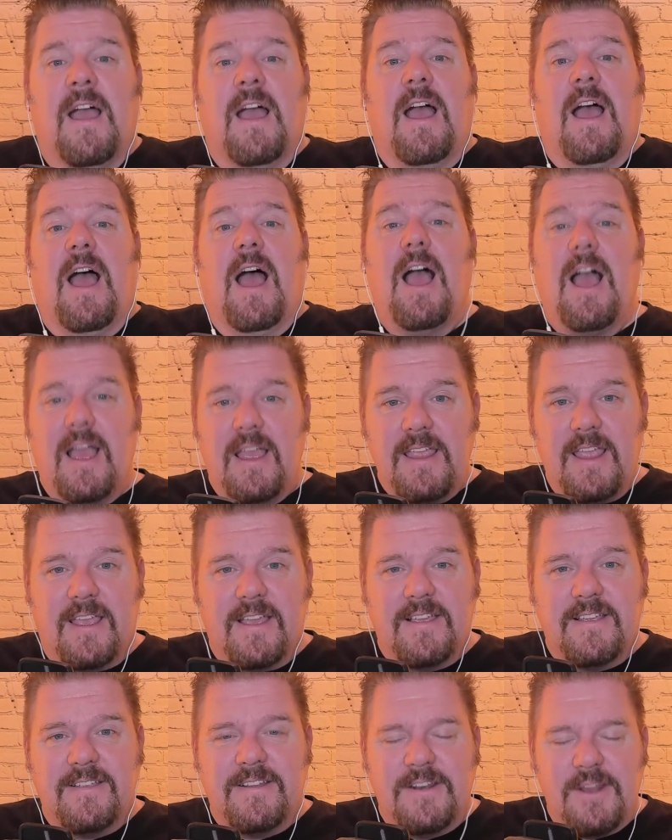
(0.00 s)
Hi,
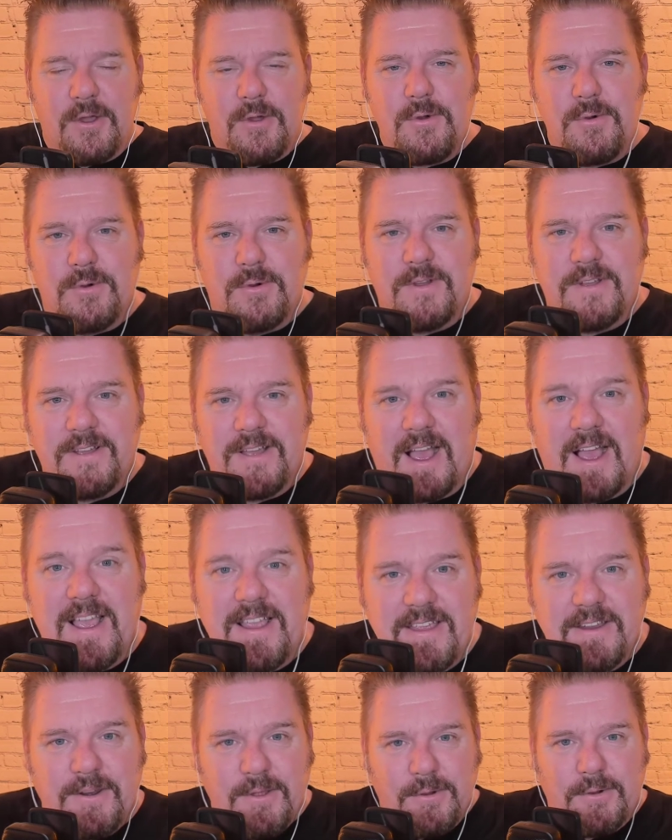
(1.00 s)
hello. Hi,
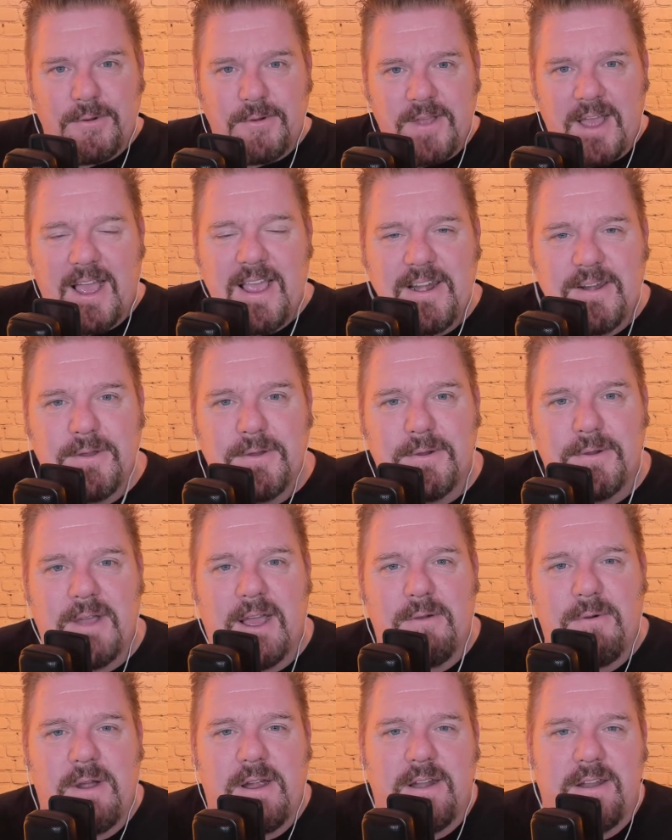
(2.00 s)
hello. Hi, hello.
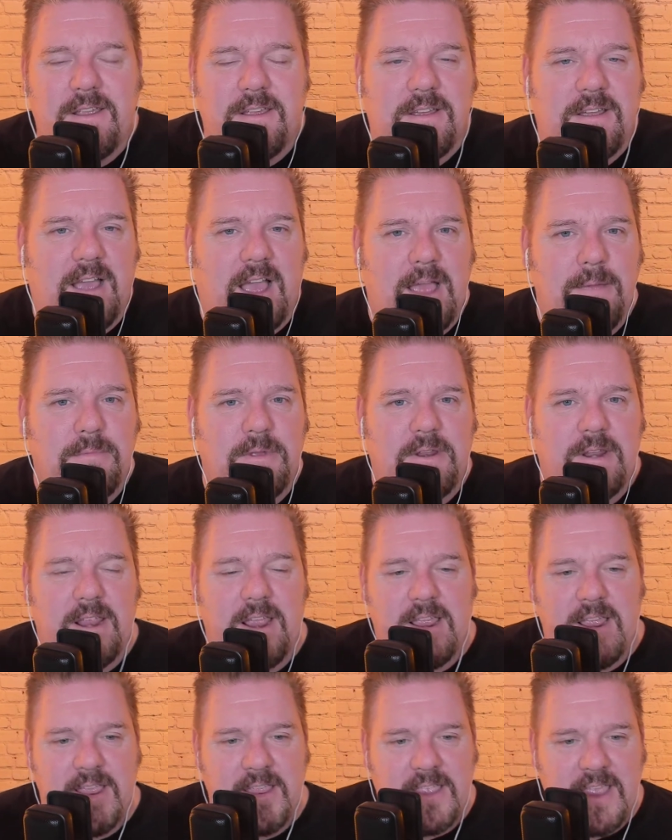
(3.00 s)
How are you? I'm
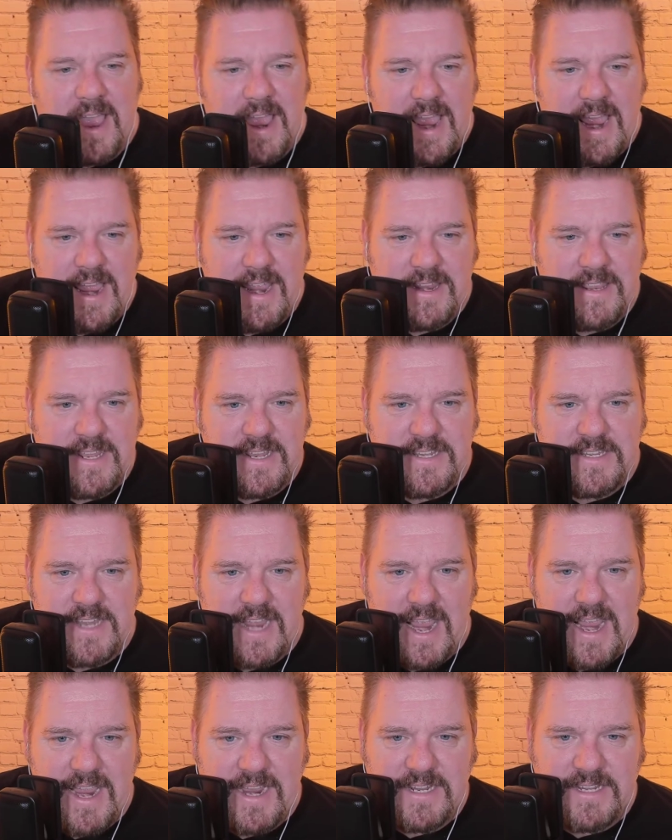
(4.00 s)
Craig. This
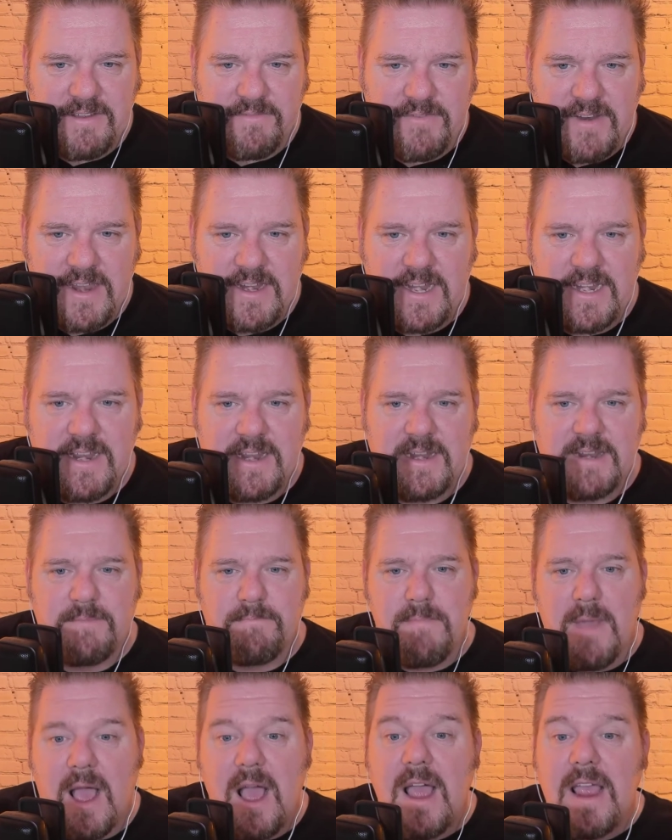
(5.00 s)
is Flooded and
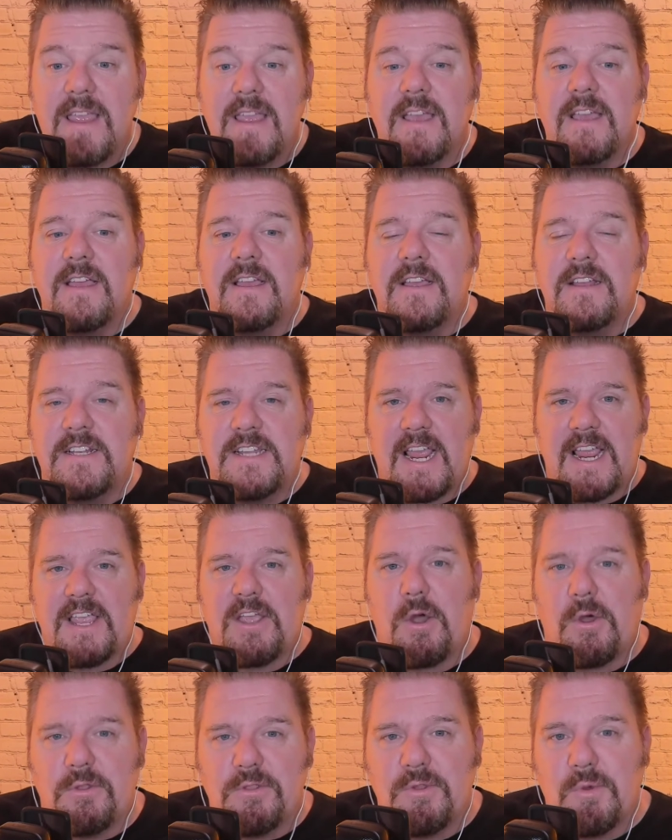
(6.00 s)
my take
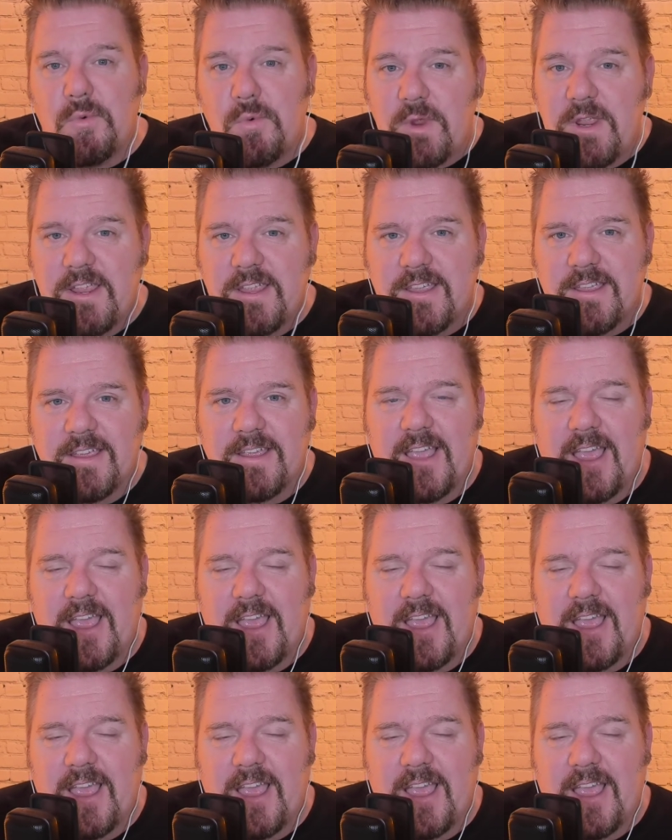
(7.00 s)
on the week.